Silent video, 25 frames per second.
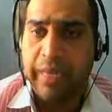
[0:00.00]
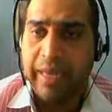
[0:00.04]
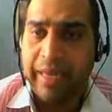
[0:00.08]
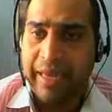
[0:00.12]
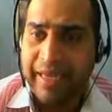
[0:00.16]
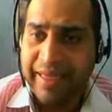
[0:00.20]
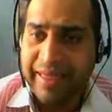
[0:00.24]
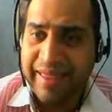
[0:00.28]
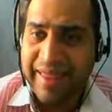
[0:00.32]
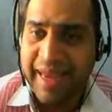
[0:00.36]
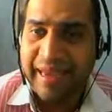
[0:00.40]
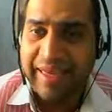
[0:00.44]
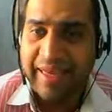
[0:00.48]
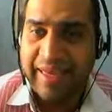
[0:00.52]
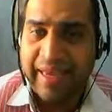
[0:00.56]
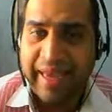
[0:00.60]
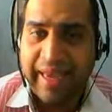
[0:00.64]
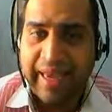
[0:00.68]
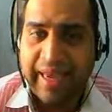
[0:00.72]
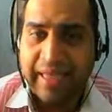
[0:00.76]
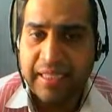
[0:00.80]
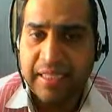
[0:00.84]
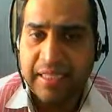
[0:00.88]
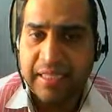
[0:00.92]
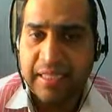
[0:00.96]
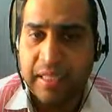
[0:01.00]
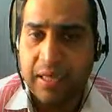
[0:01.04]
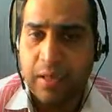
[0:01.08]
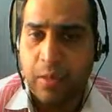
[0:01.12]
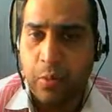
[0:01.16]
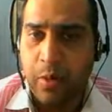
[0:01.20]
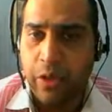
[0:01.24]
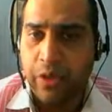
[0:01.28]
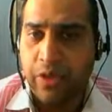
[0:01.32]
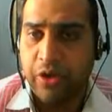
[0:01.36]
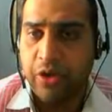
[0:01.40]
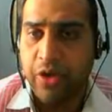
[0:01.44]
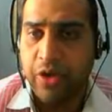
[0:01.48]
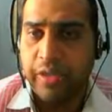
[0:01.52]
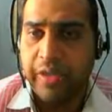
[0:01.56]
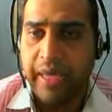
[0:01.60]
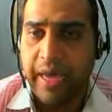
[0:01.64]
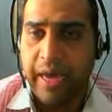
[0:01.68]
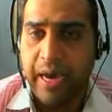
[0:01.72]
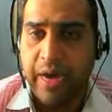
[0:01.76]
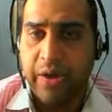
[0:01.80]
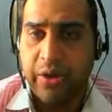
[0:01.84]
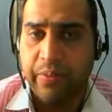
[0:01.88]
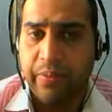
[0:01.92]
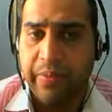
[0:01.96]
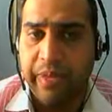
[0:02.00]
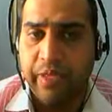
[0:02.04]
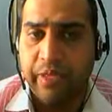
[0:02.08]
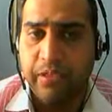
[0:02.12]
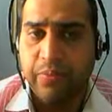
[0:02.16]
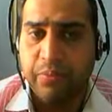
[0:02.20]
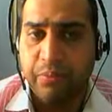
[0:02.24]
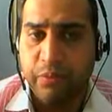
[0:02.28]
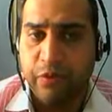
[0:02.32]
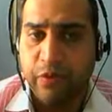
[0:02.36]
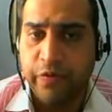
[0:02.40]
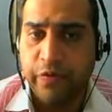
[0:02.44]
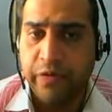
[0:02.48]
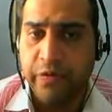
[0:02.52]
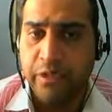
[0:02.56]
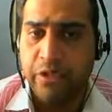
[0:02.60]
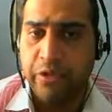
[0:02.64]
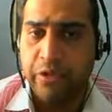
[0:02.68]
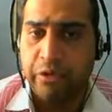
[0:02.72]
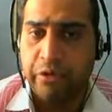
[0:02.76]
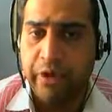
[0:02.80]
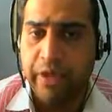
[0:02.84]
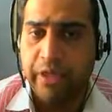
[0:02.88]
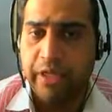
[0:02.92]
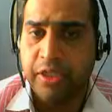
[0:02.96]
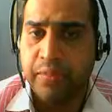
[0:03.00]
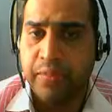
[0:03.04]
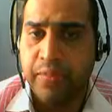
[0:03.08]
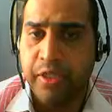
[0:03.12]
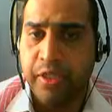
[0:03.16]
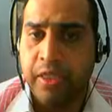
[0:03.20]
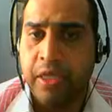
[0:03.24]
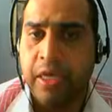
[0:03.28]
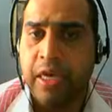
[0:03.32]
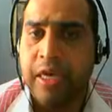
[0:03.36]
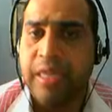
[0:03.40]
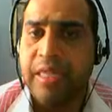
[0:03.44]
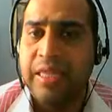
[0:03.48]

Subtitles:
In that case, whether or not the IRB has approved such an arrangement,